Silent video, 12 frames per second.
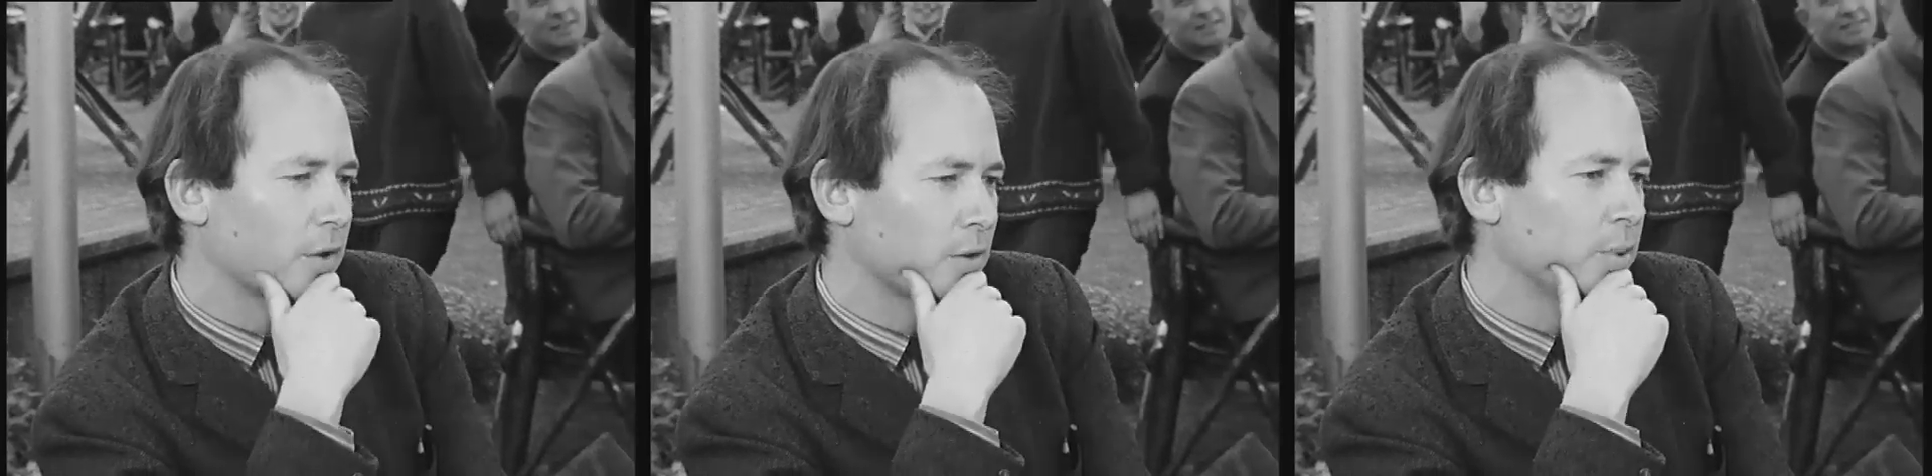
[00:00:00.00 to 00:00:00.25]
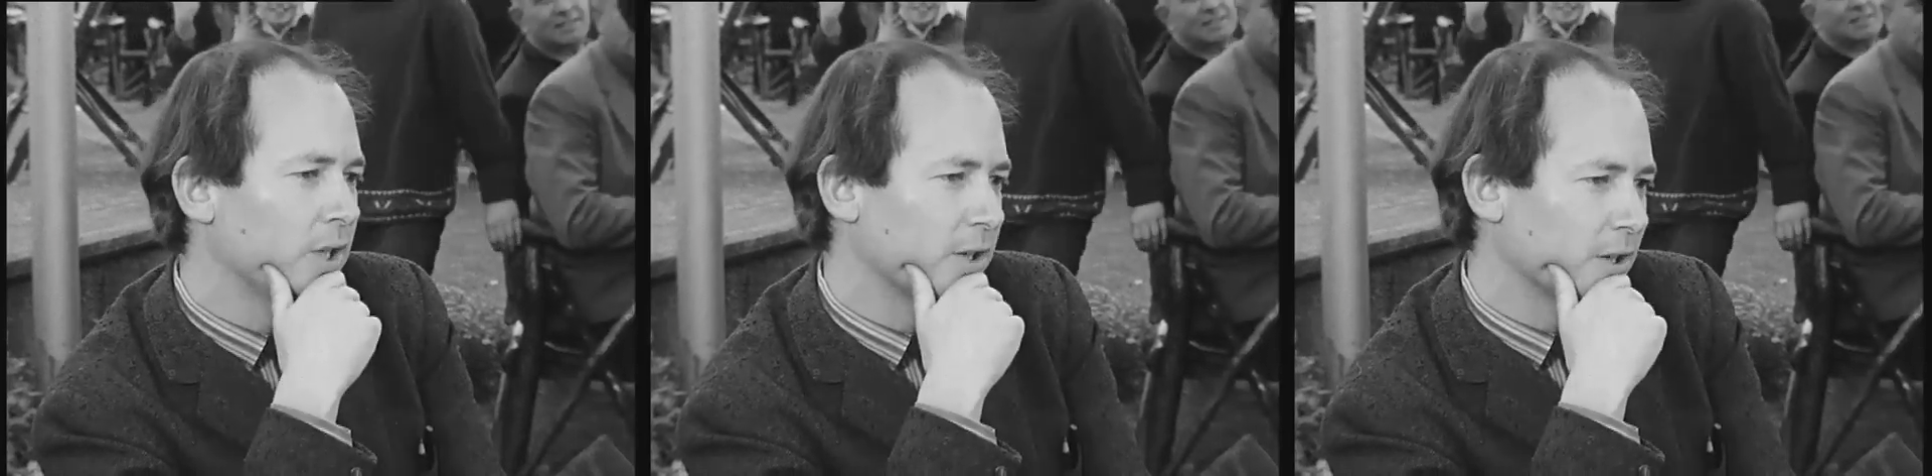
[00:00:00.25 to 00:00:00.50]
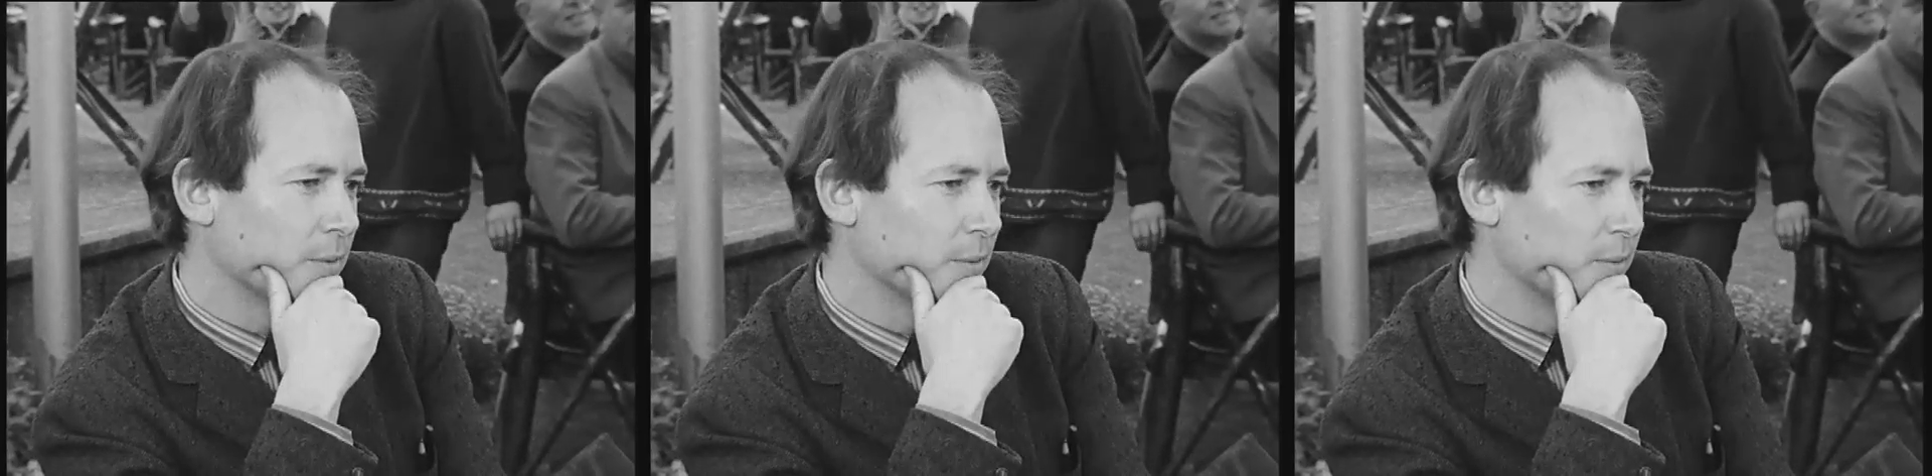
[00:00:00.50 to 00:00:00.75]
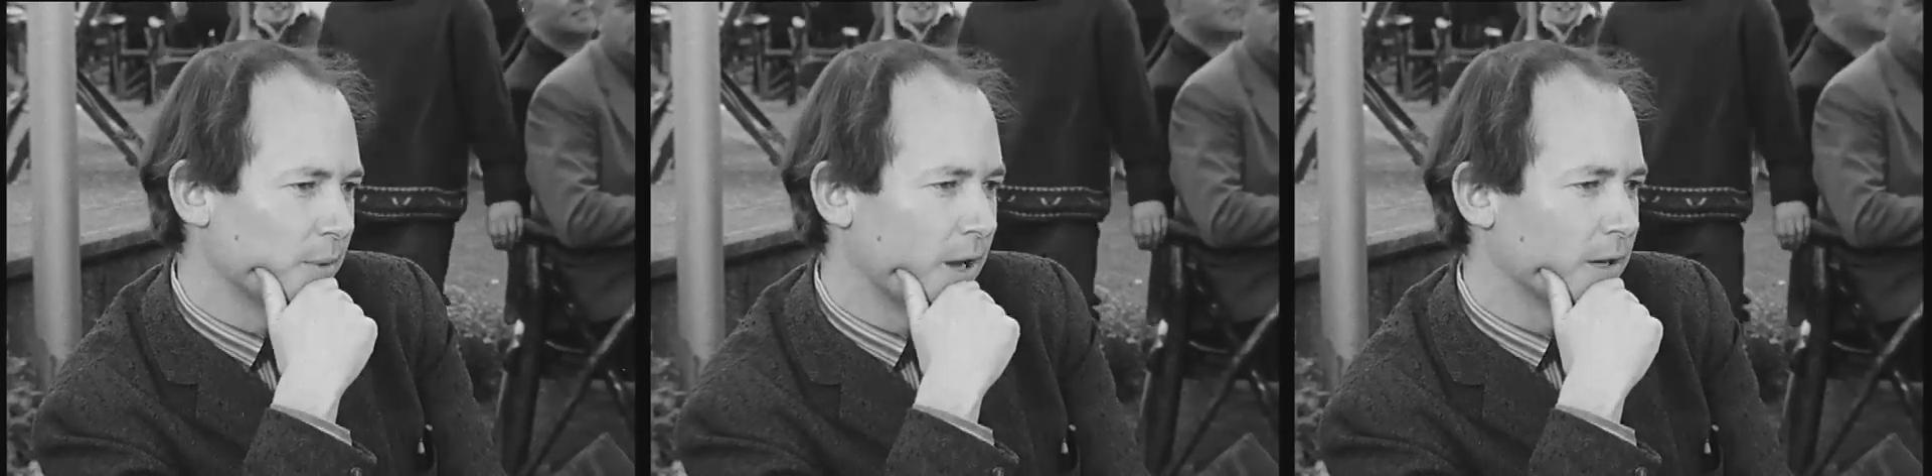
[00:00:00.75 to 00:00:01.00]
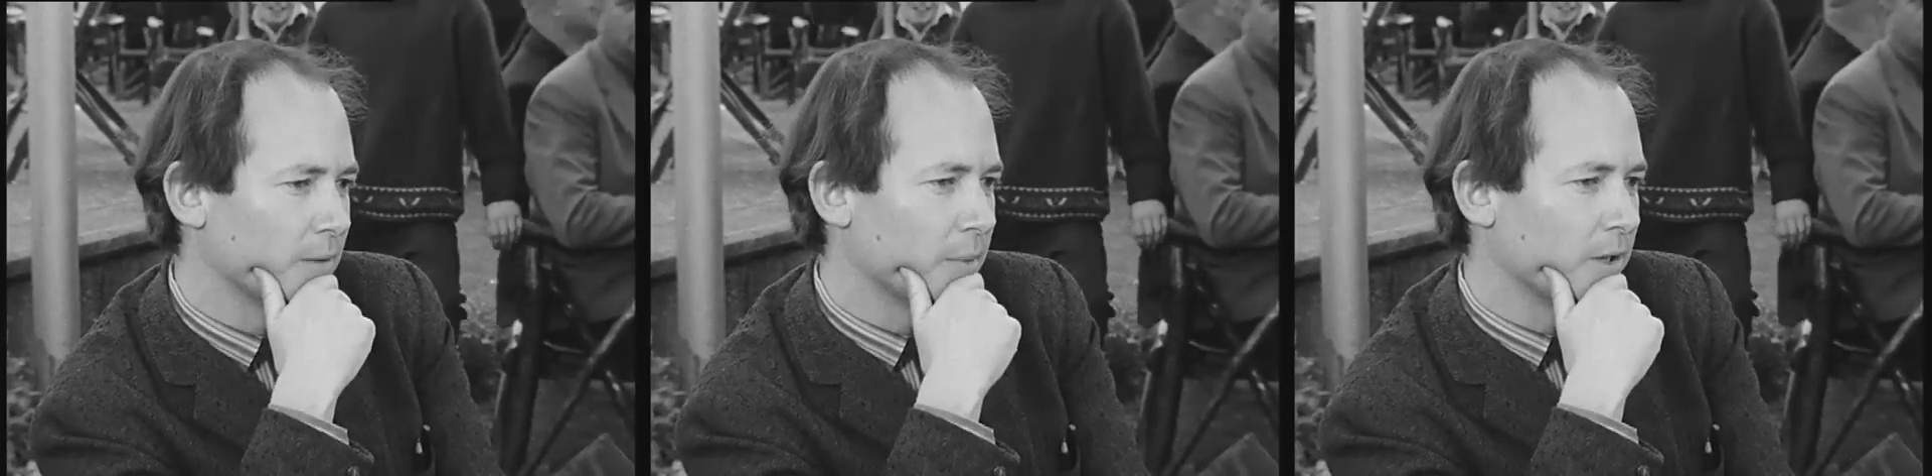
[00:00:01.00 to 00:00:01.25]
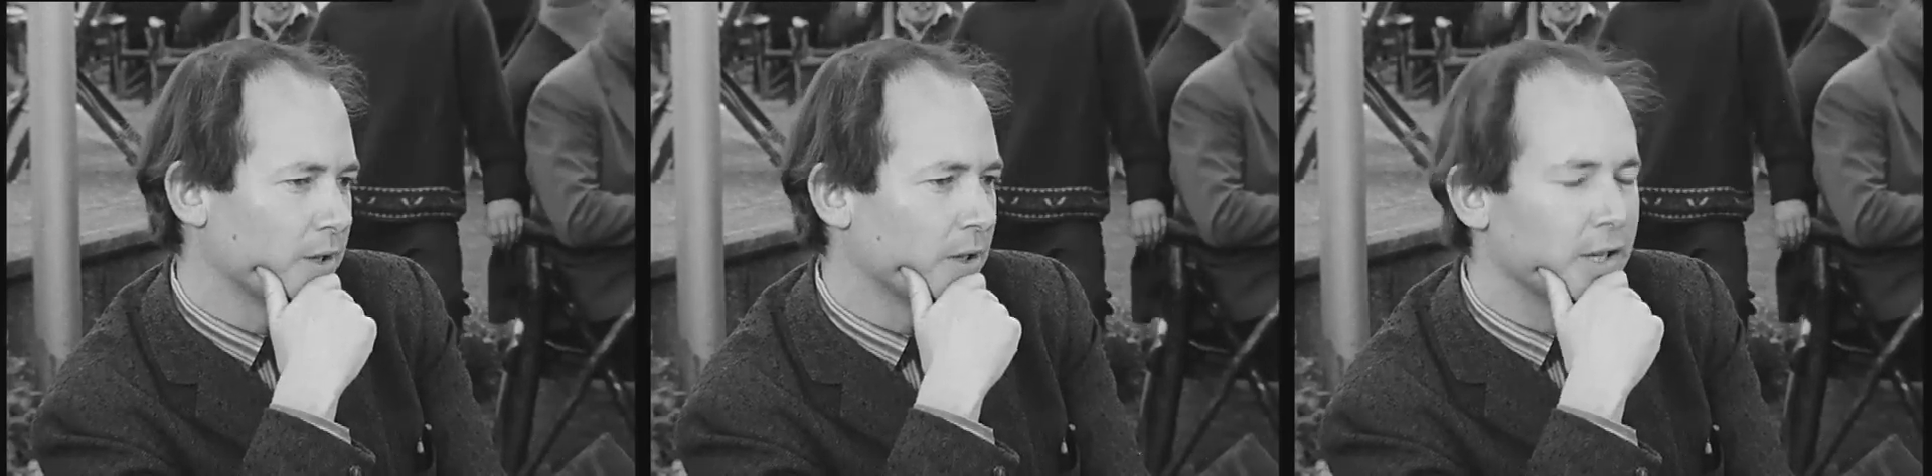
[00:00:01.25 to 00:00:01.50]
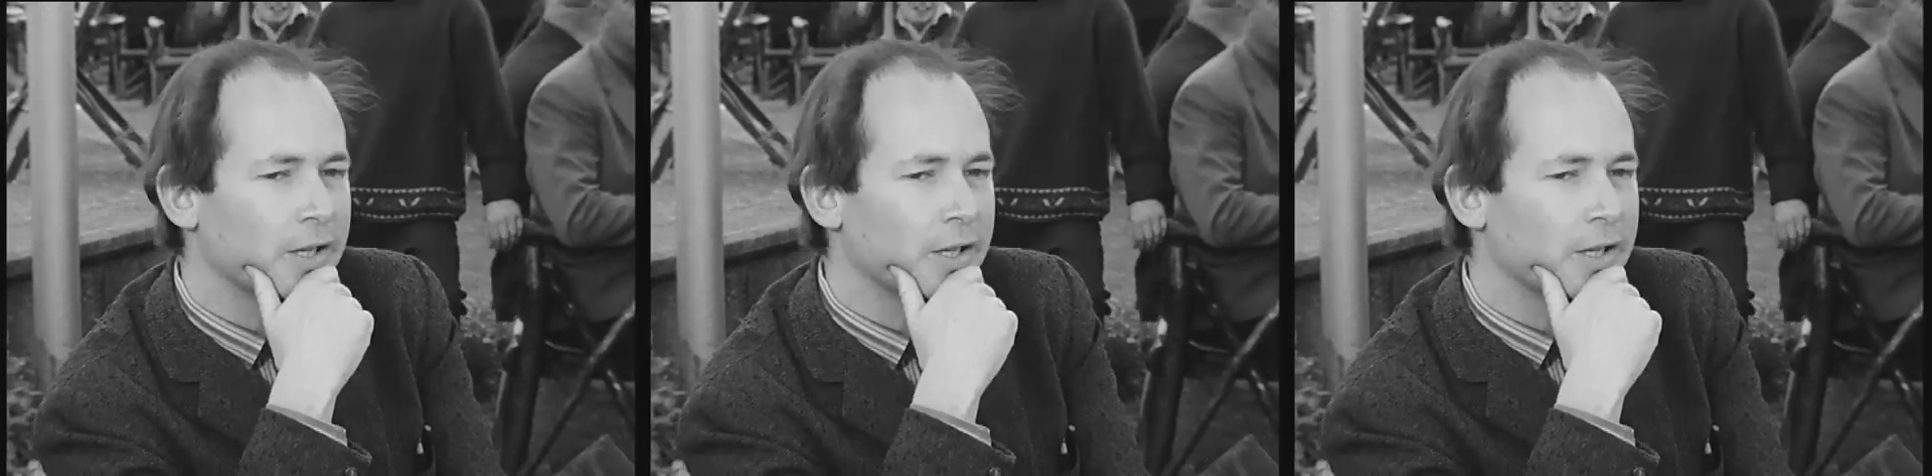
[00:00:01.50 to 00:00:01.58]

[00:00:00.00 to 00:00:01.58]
completely open mind about it.